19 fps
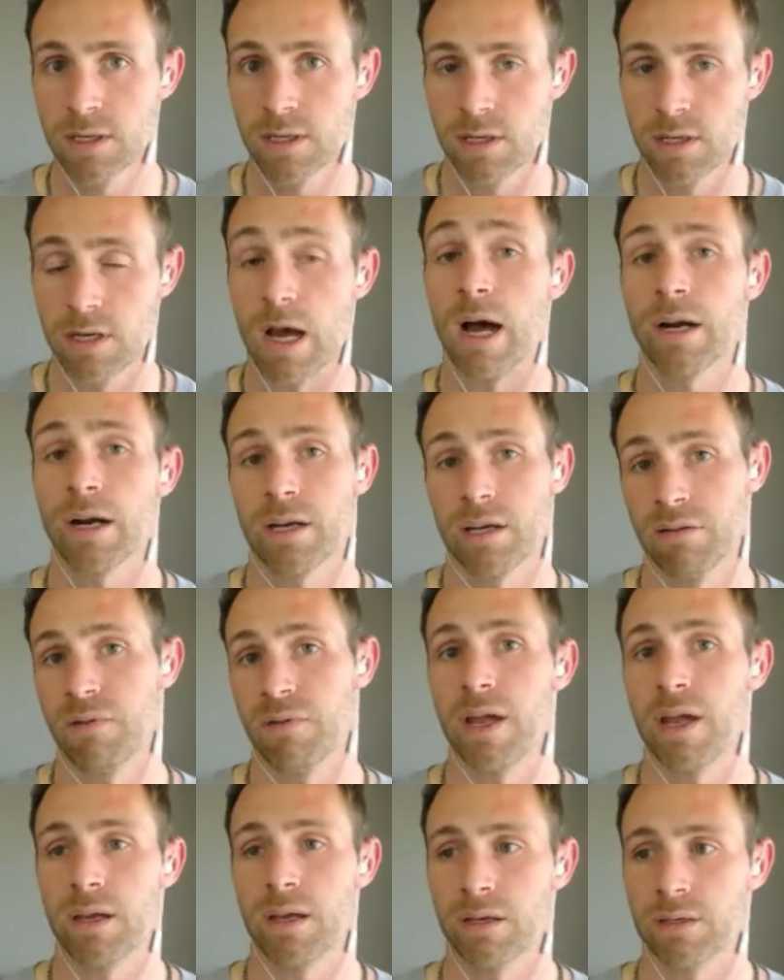not
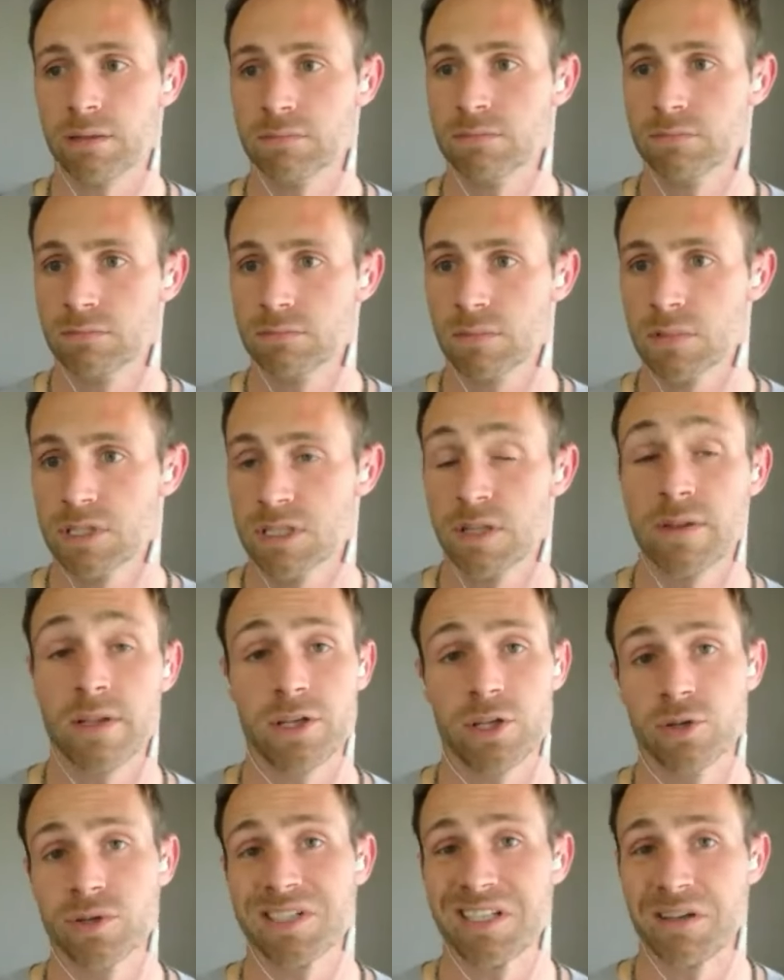conveying so that
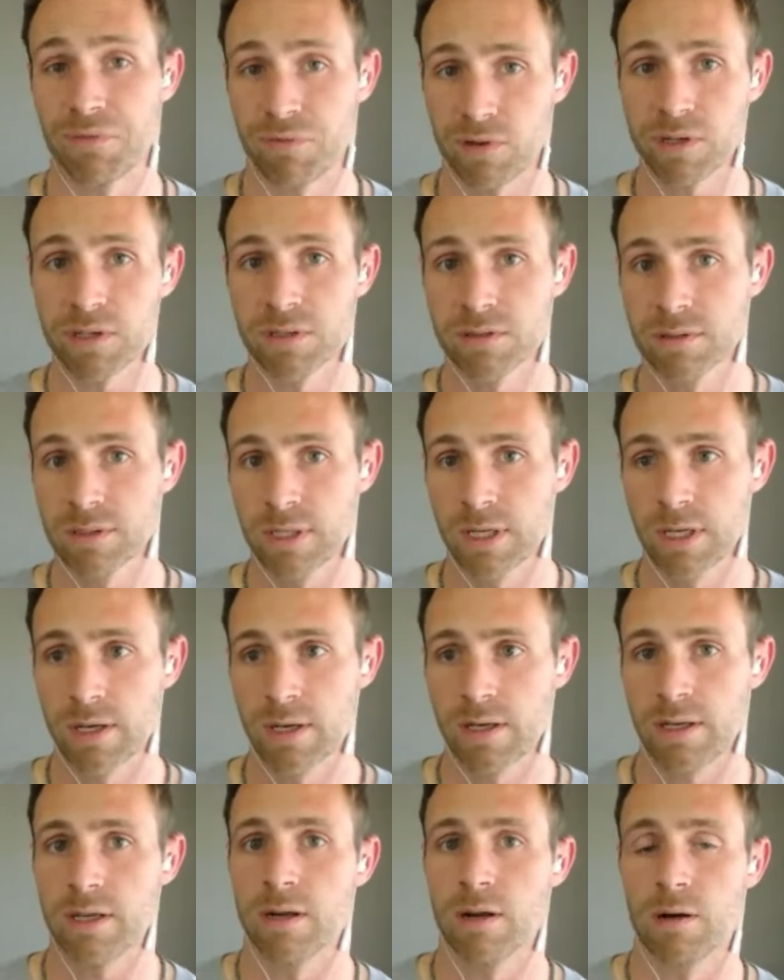you're different.
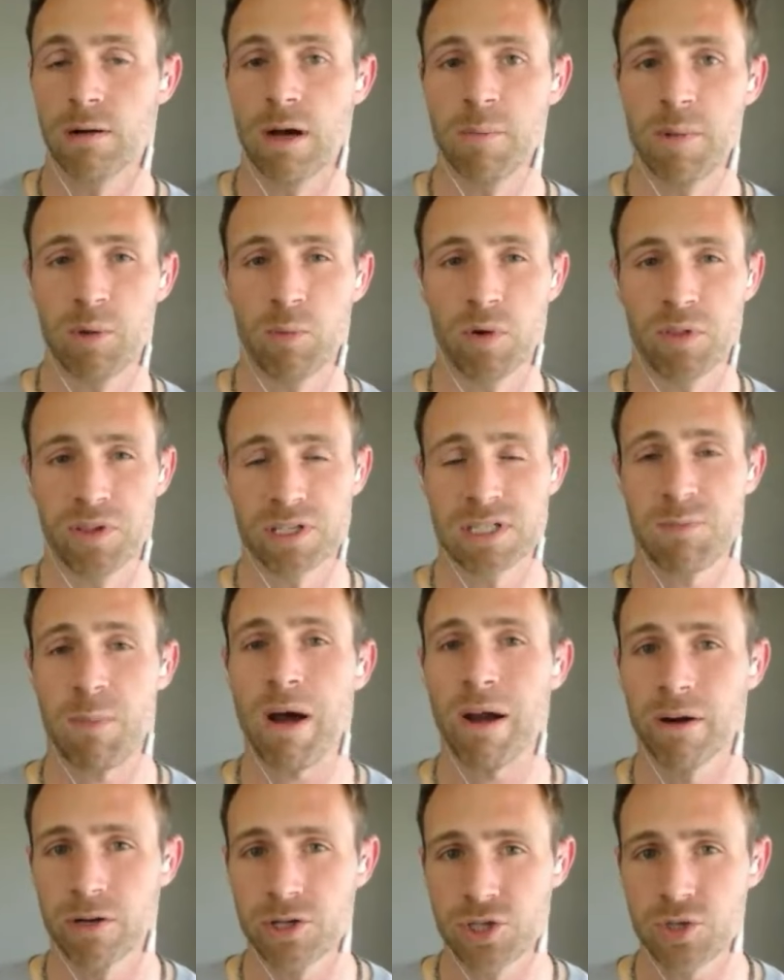You know, I mean, with
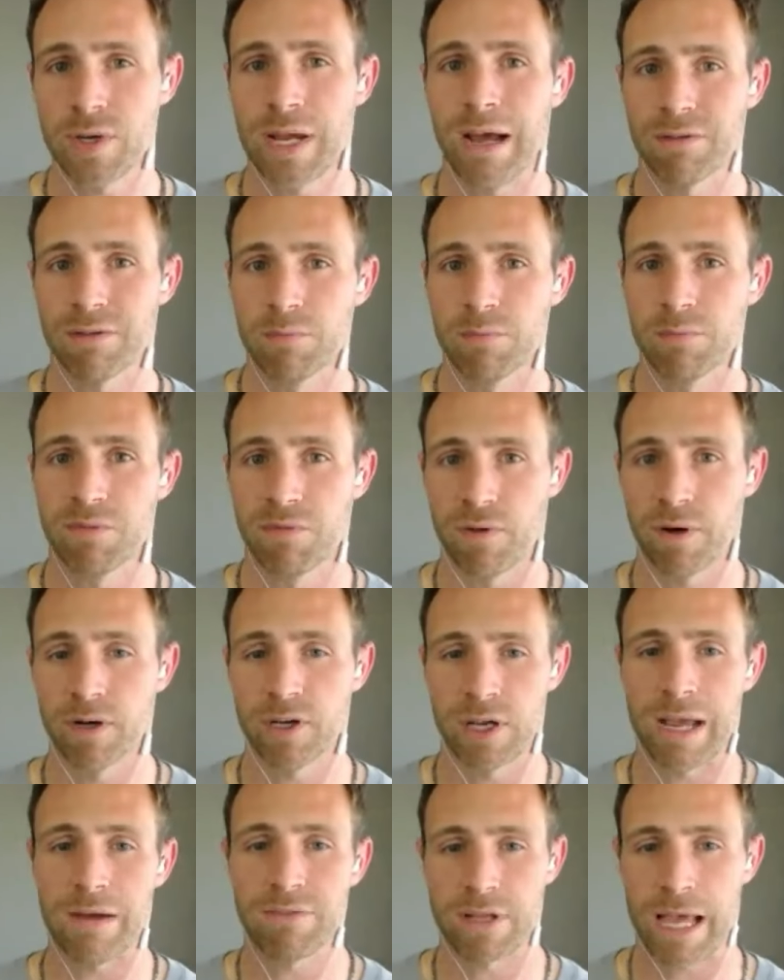expireds, you have to be very,
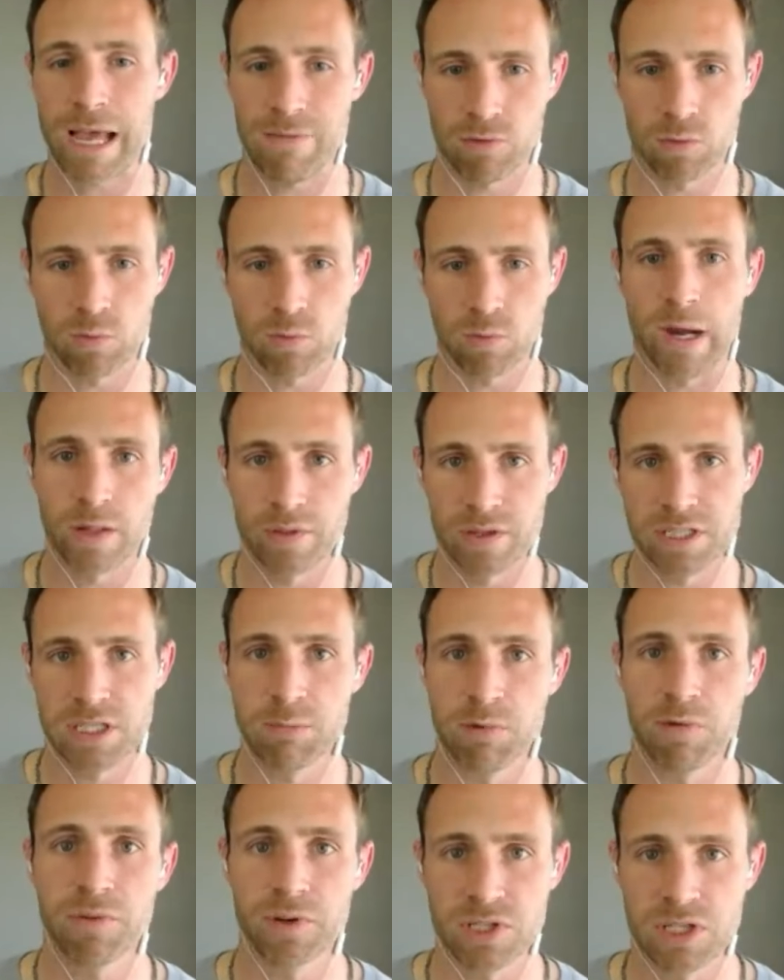you have to have it right on the
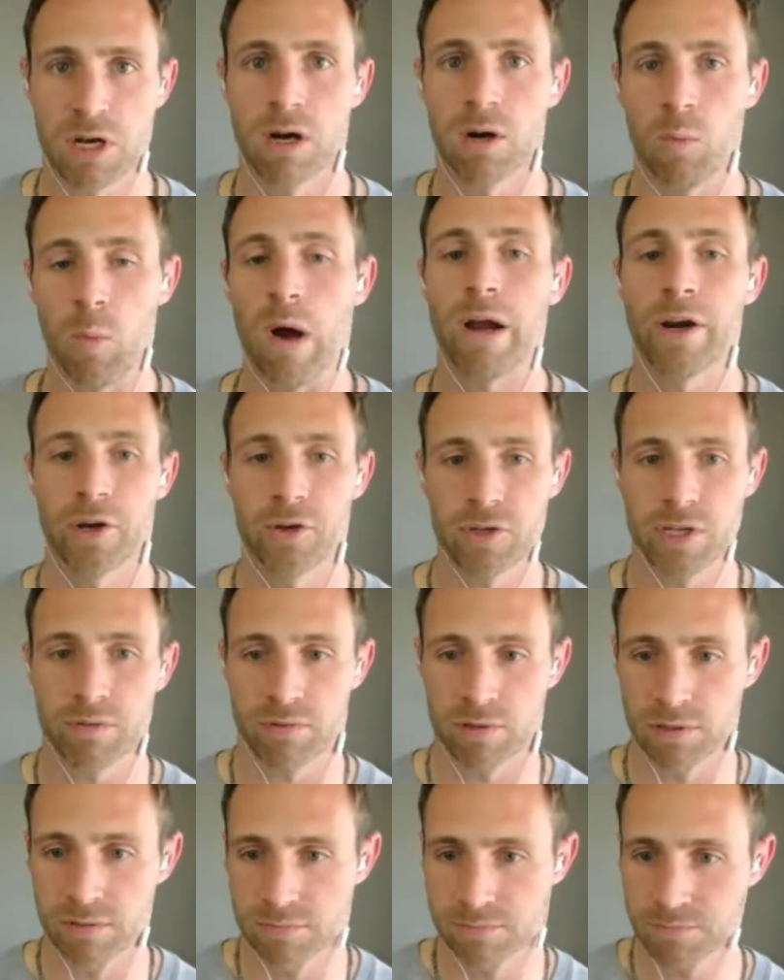tip of your tongue. Why are you
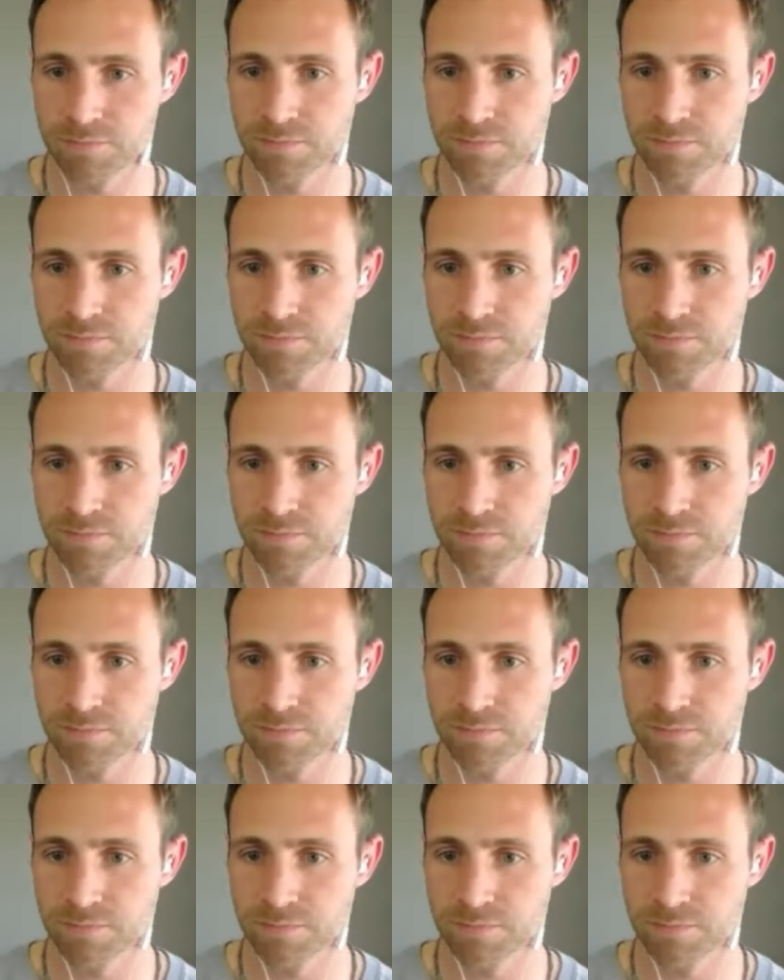different?